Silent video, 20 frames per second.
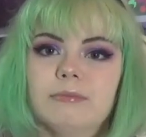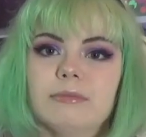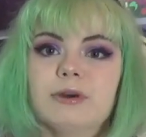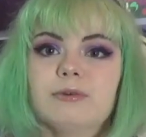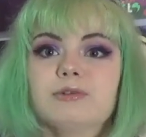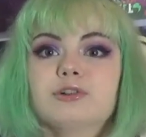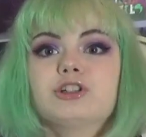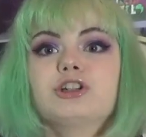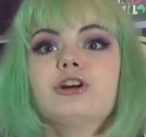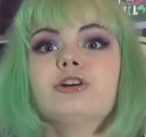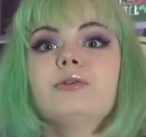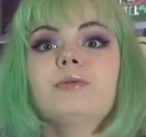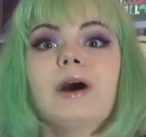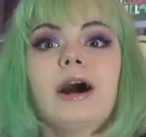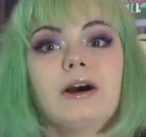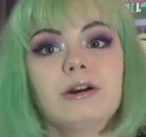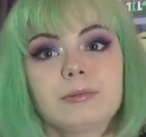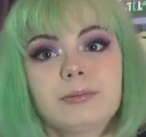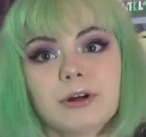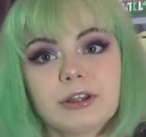It will show you
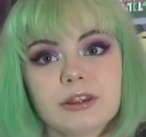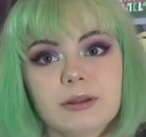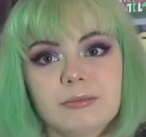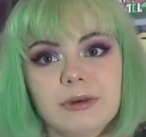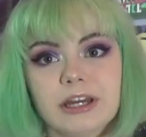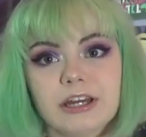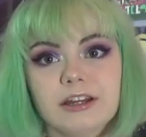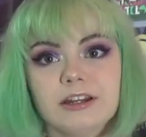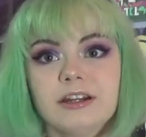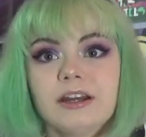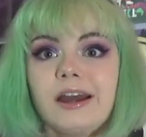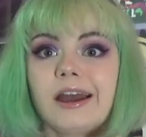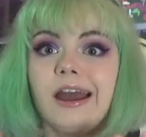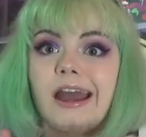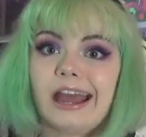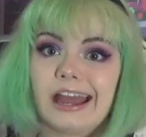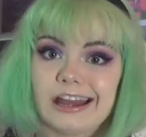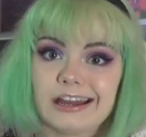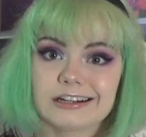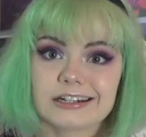how to put them in
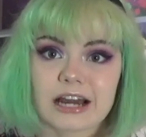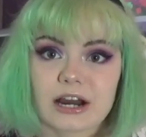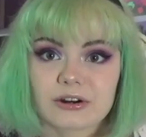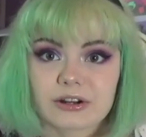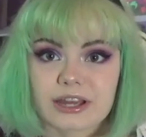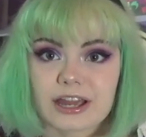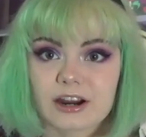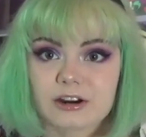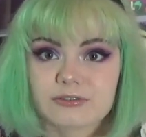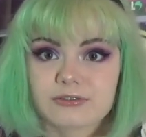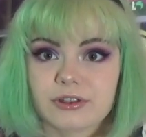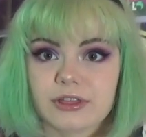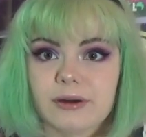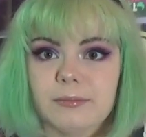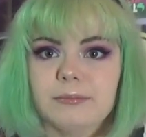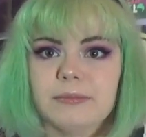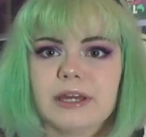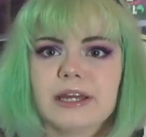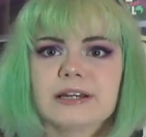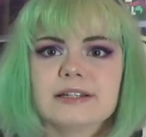and how to care for
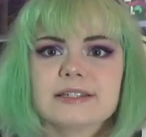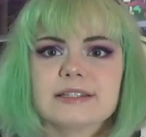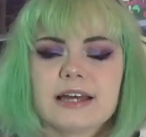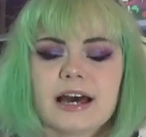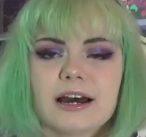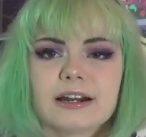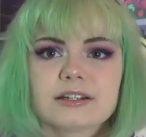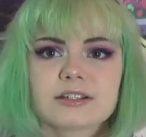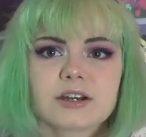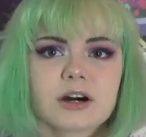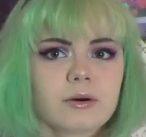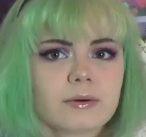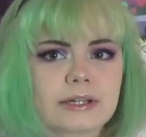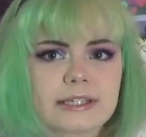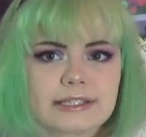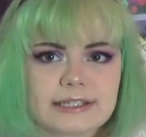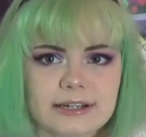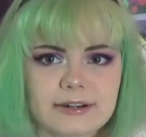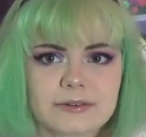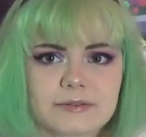them, because that is
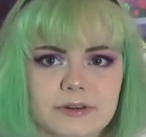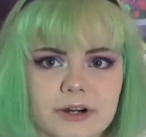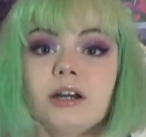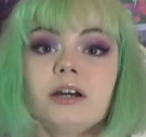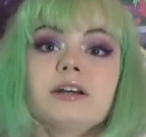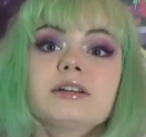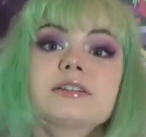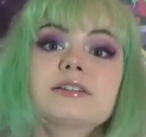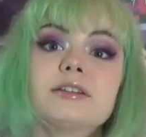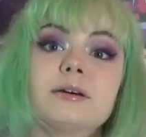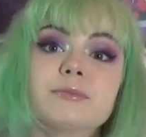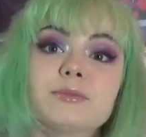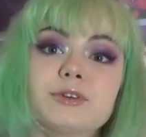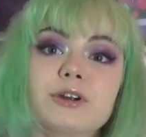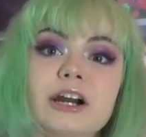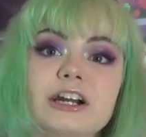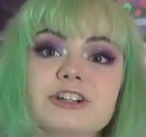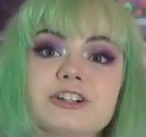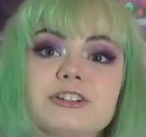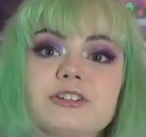always different. Some
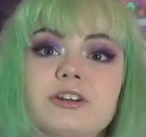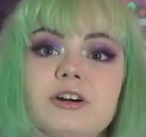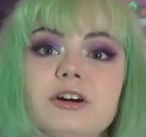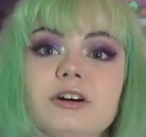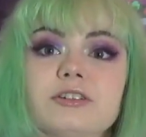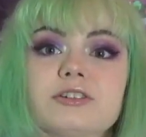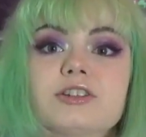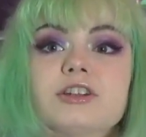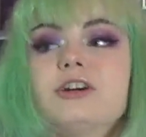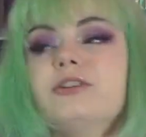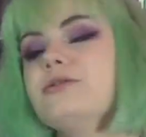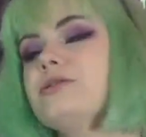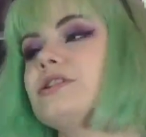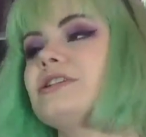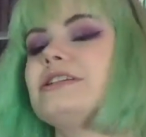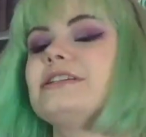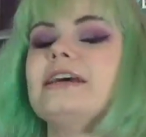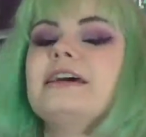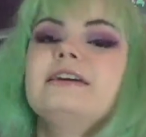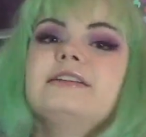directions also
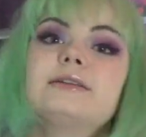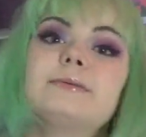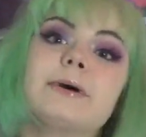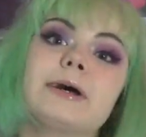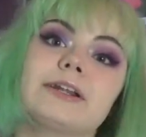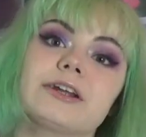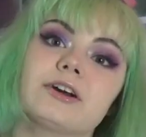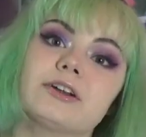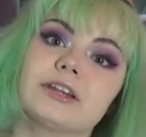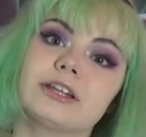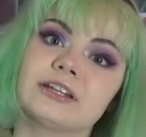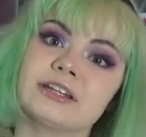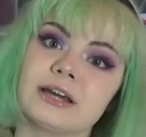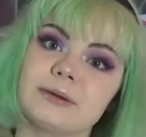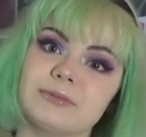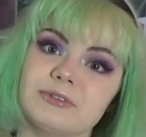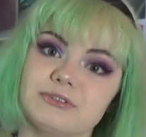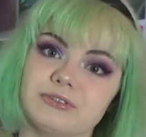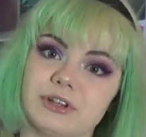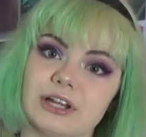state, depending on the
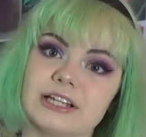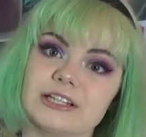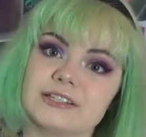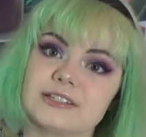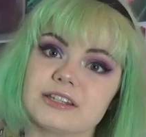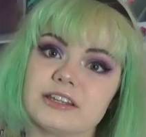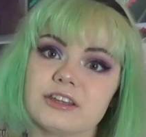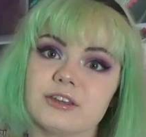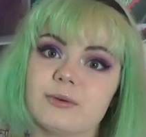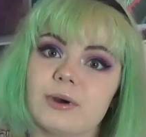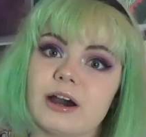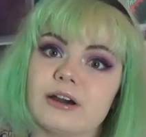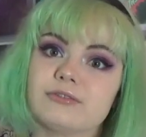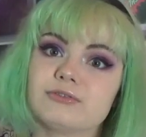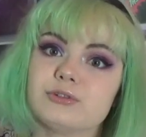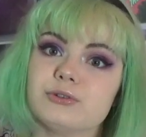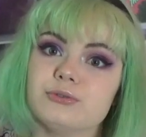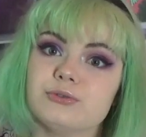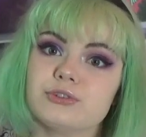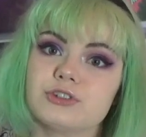type of lens, that you
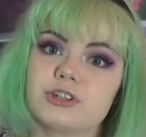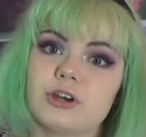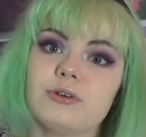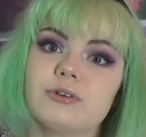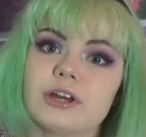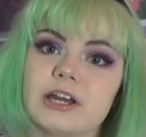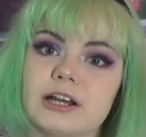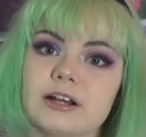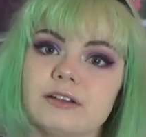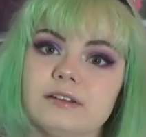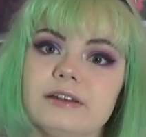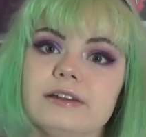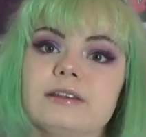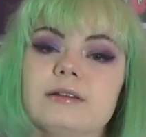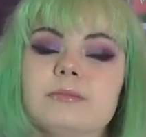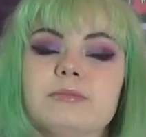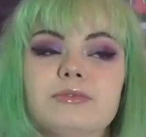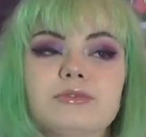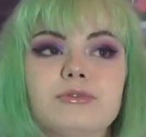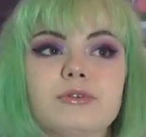have to soak and clean
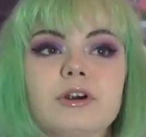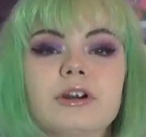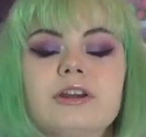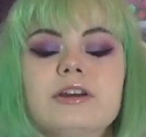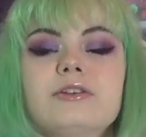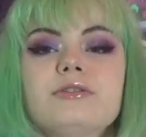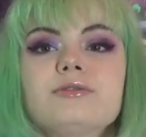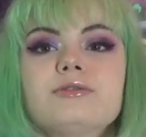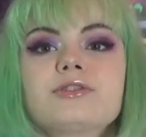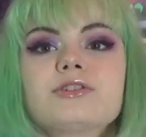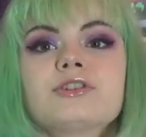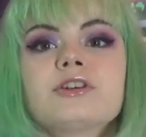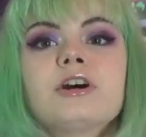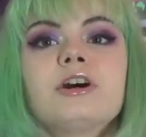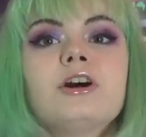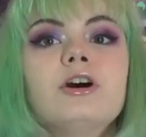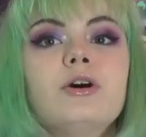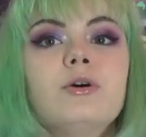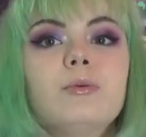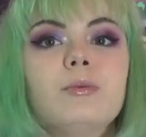them before use,
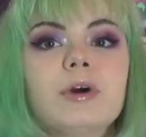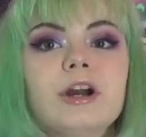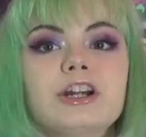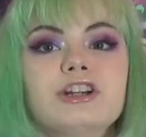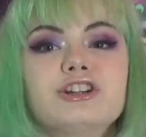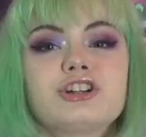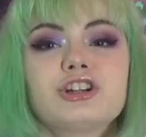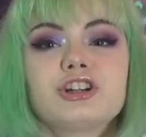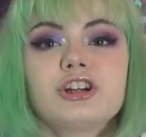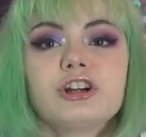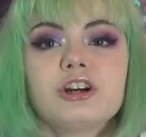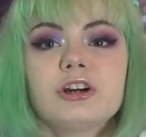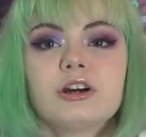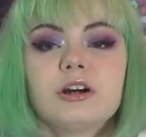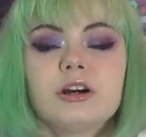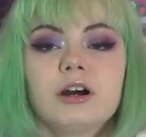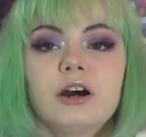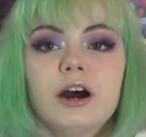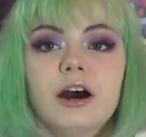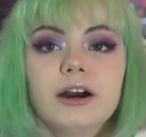which,
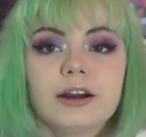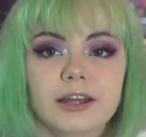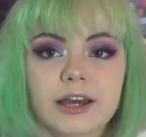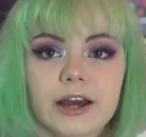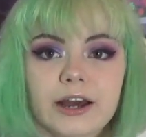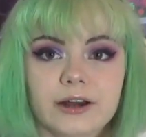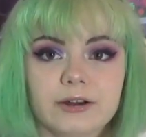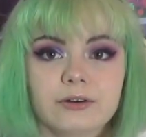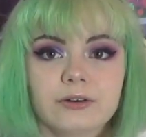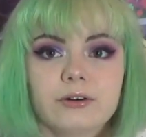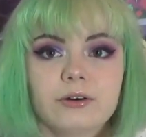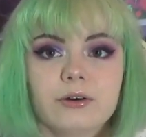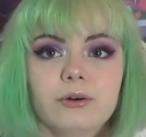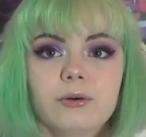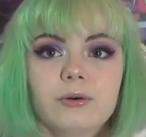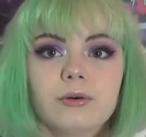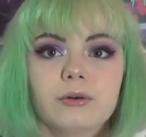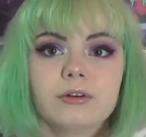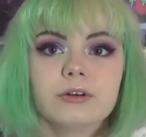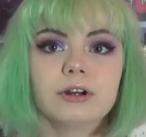again,
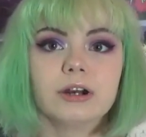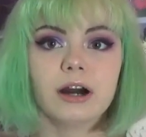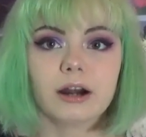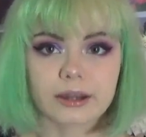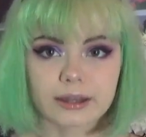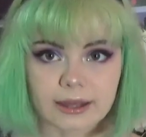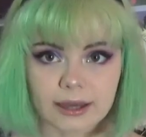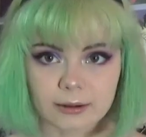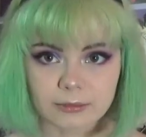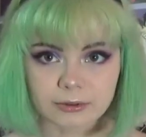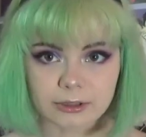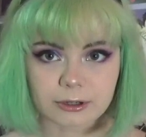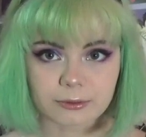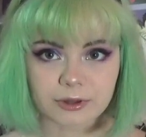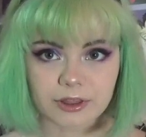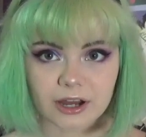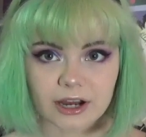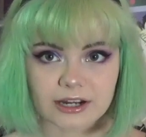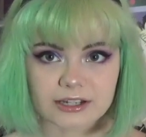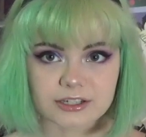not gambling
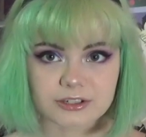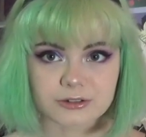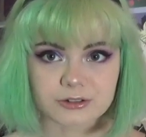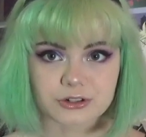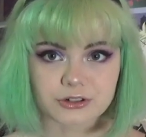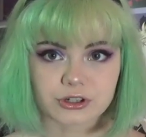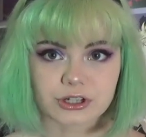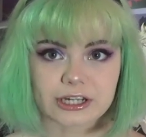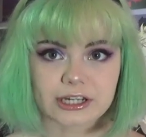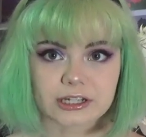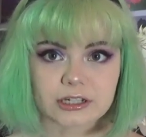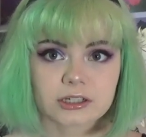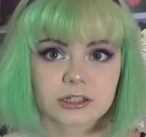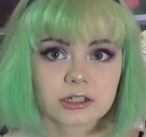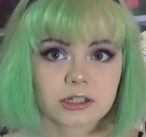with eyes usually.